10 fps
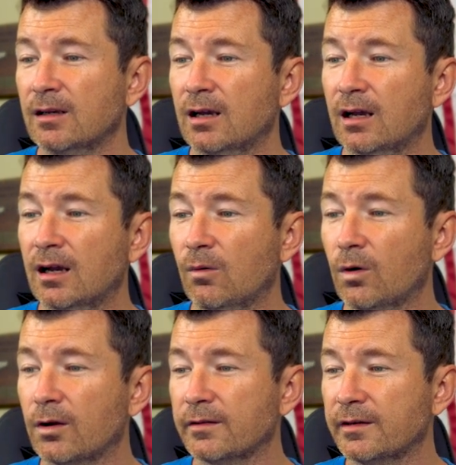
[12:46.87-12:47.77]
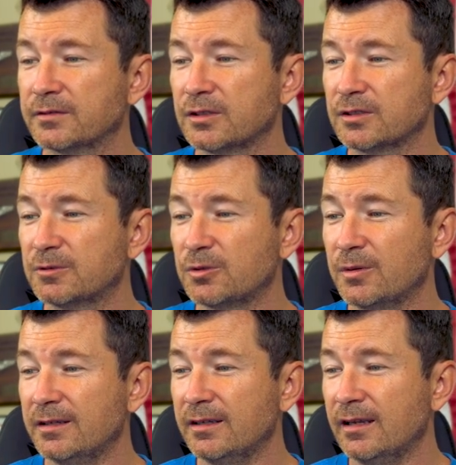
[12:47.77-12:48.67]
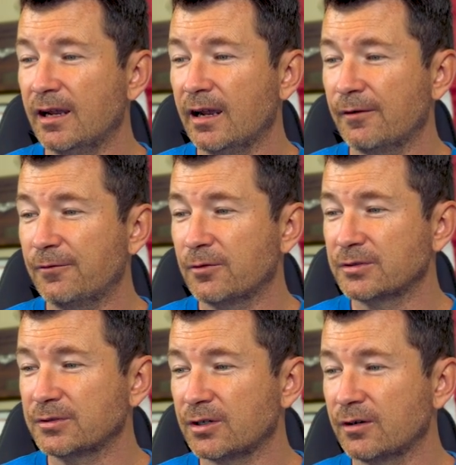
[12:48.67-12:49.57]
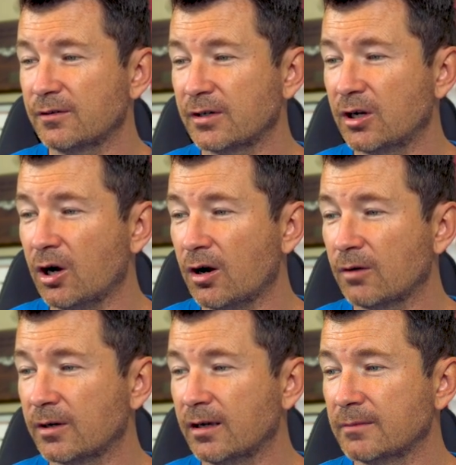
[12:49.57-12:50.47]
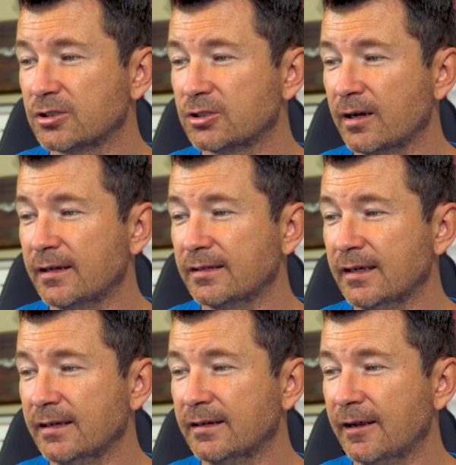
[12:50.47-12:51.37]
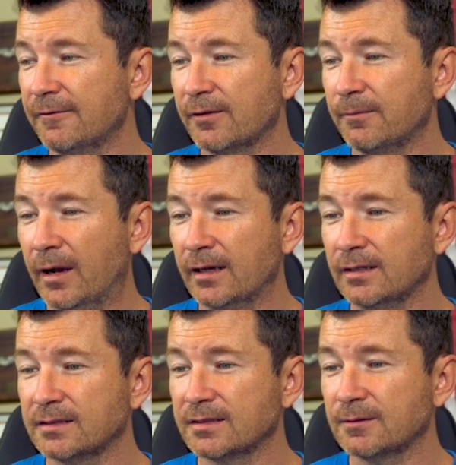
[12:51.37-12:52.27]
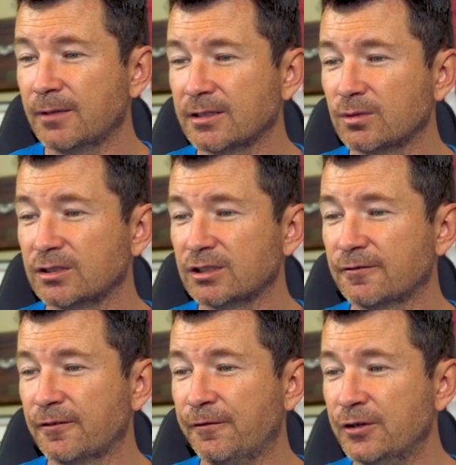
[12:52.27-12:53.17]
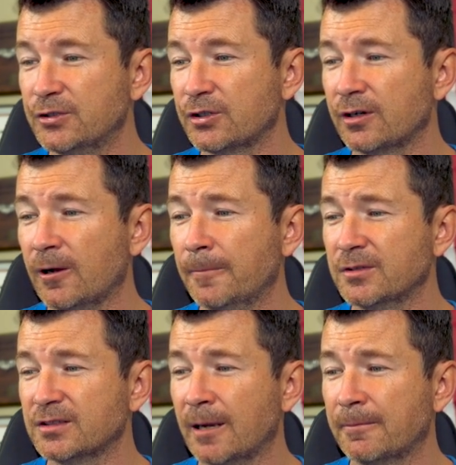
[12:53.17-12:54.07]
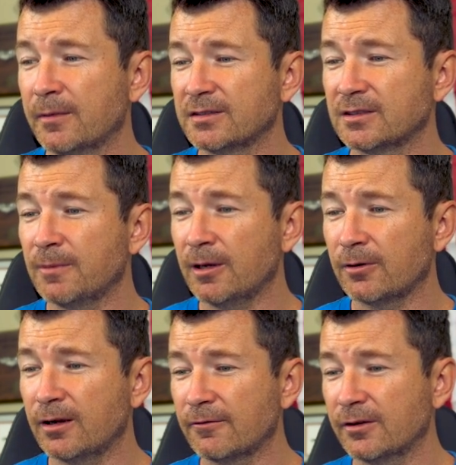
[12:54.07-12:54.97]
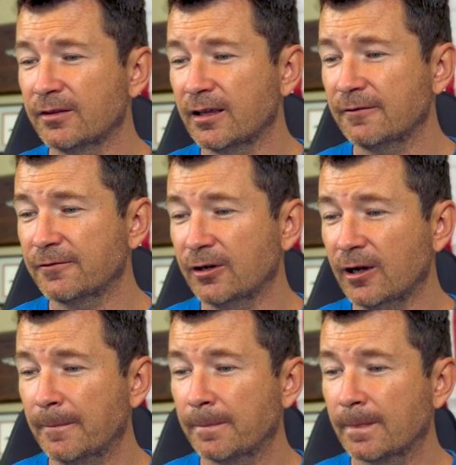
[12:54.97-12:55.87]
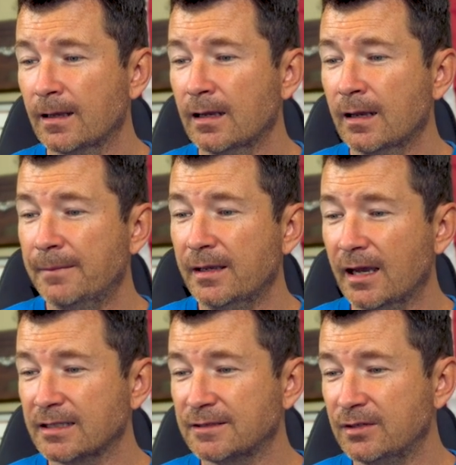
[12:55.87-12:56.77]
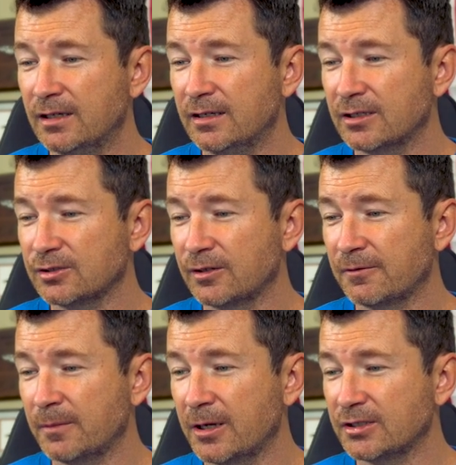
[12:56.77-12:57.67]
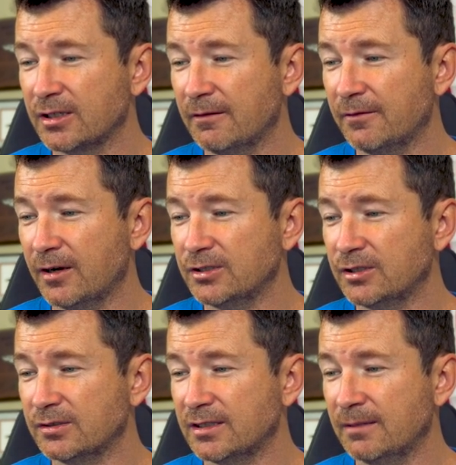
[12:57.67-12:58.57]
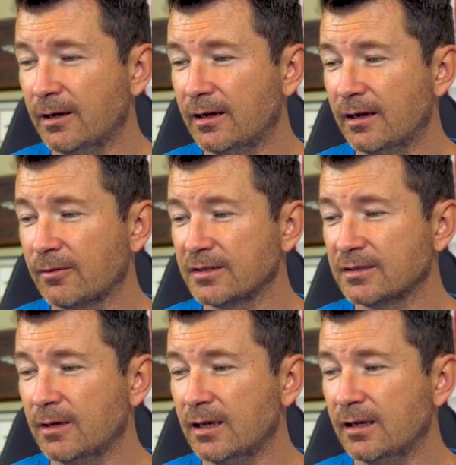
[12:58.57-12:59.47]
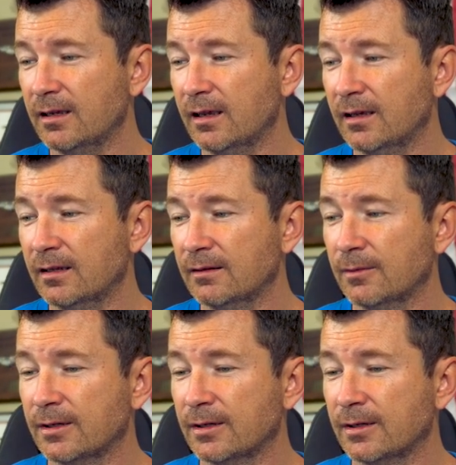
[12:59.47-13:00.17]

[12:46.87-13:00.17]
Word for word: Uh, what are the differences between the Air Force Reserve and Guard when it comes to training and day-to-day for the pilots? Best wishes for the future, and I hope the sniper makes a speedy recovery. Thank you for your help. P.S. If you need additional information to give advice, you can see my uh, resume and my